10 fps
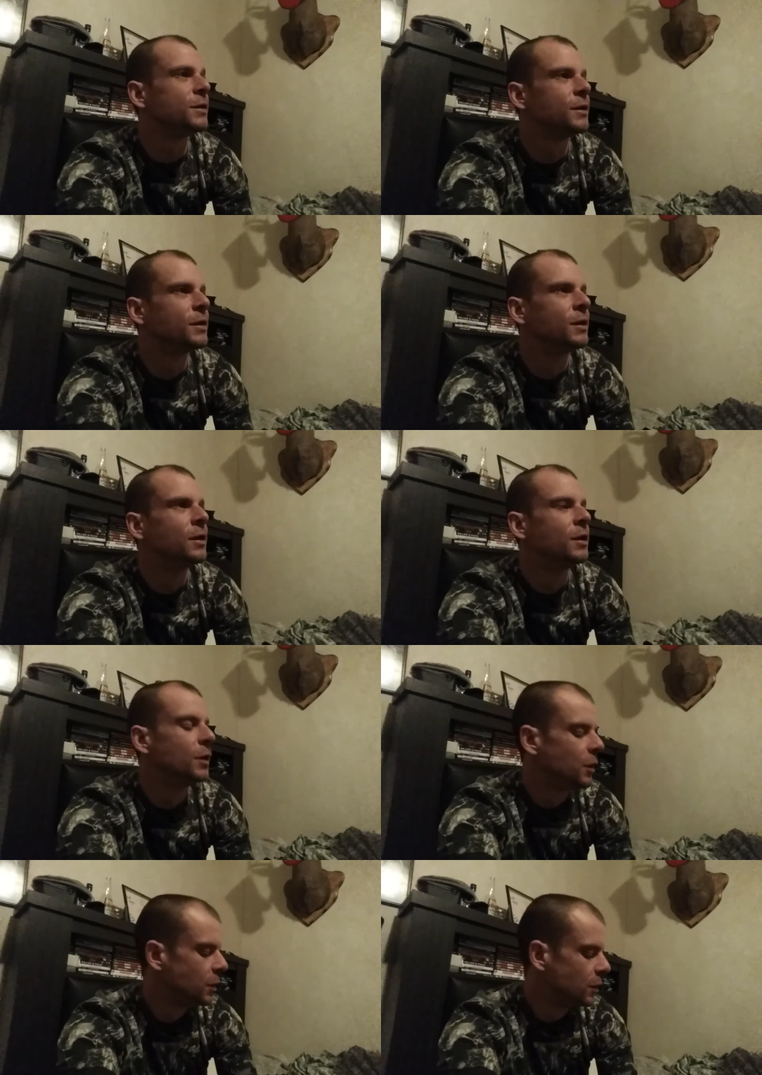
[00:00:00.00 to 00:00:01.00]

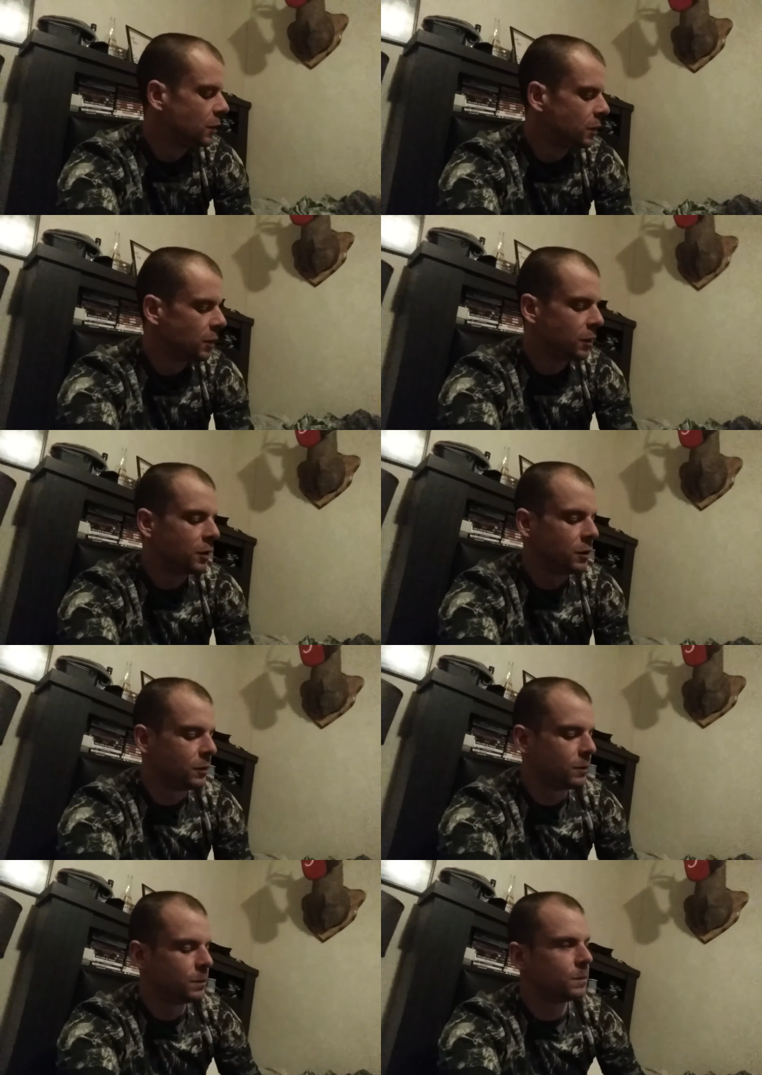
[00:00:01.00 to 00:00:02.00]

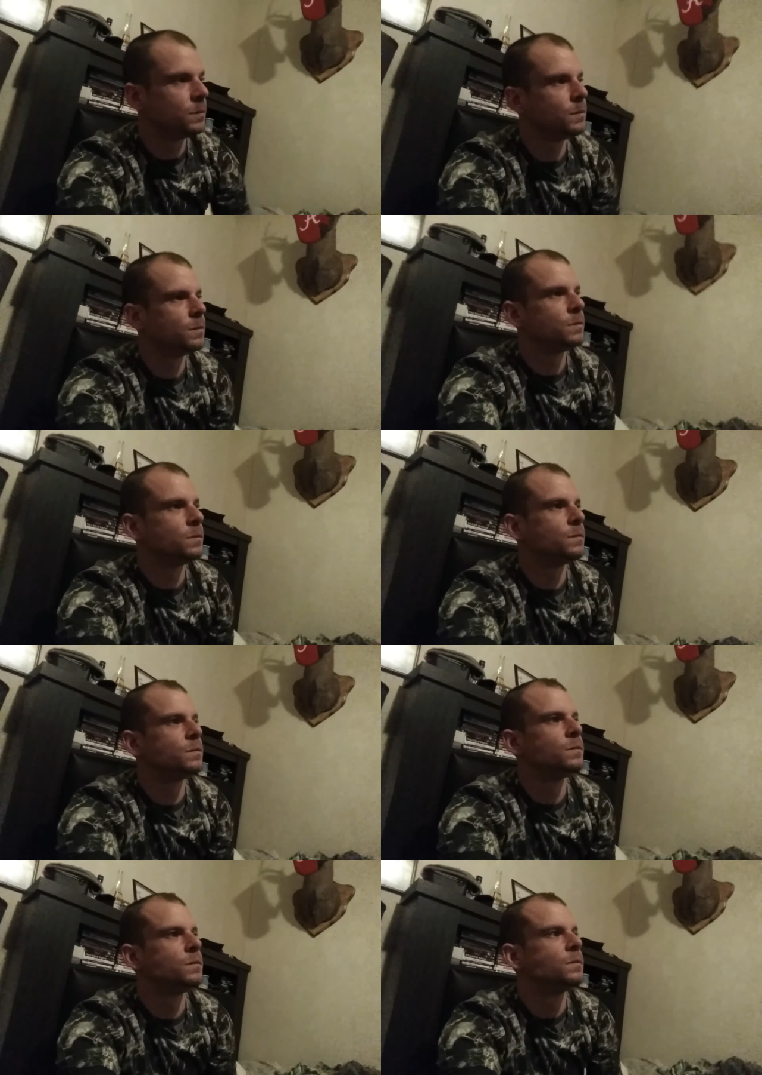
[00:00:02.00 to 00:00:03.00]

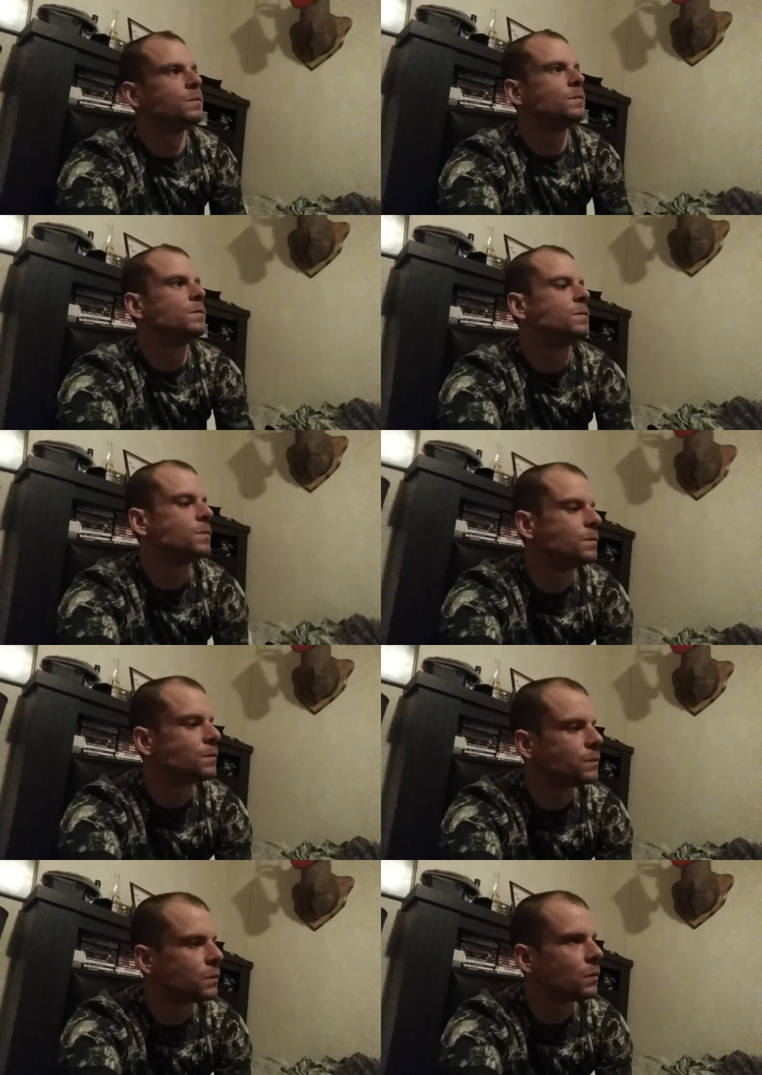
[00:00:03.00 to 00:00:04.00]

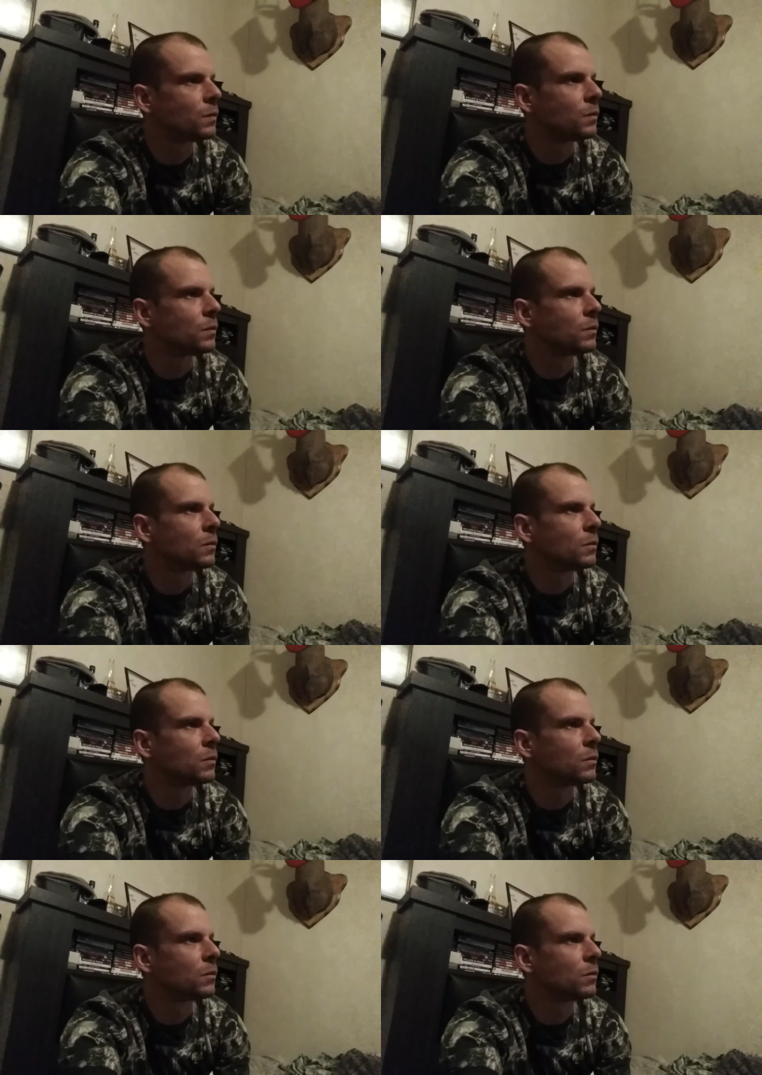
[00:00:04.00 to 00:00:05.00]

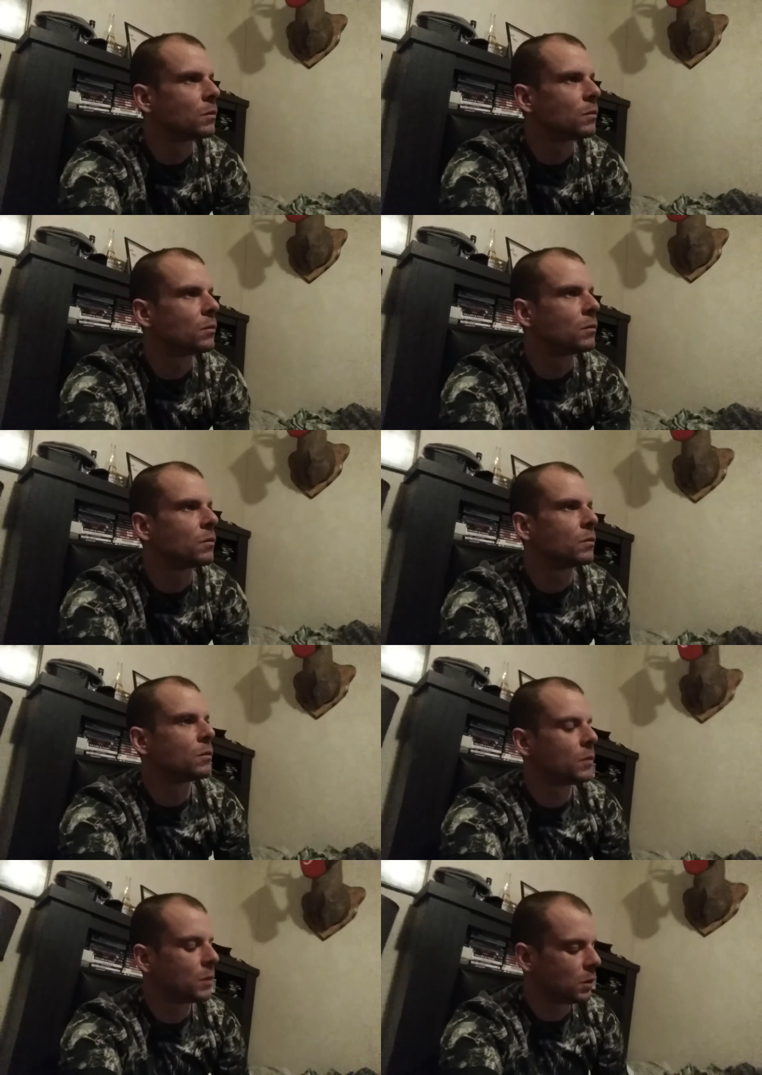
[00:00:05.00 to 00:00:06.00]

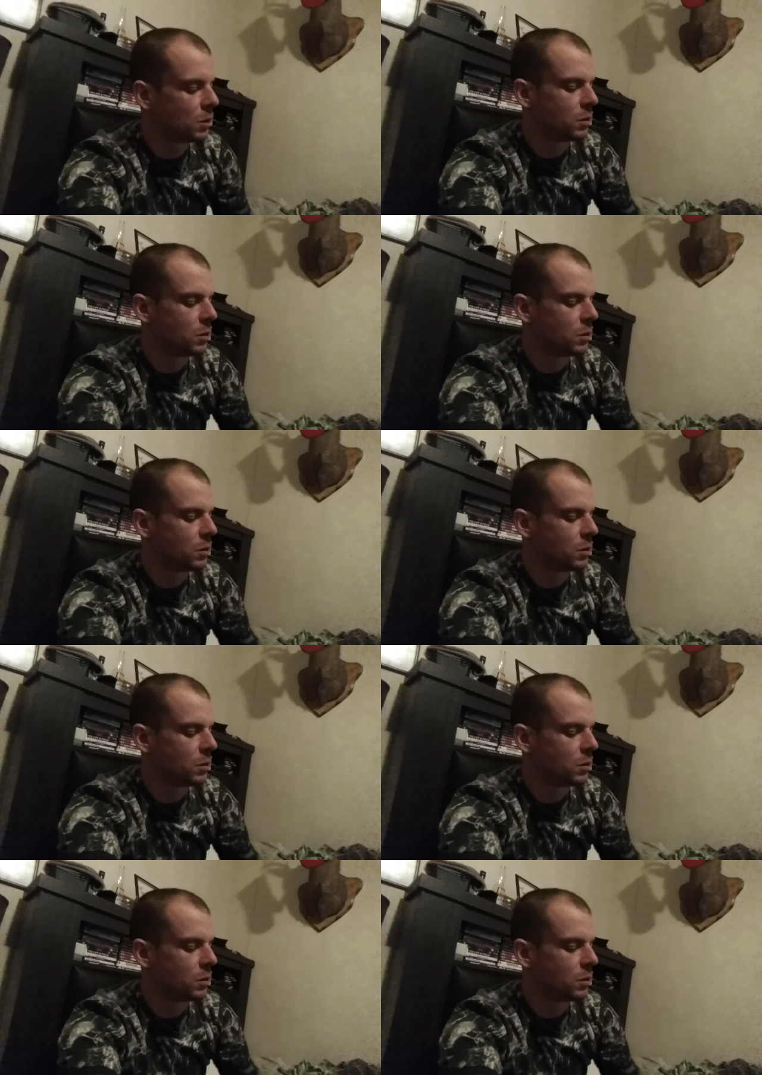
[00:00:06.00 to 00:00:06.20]
(no one is talking)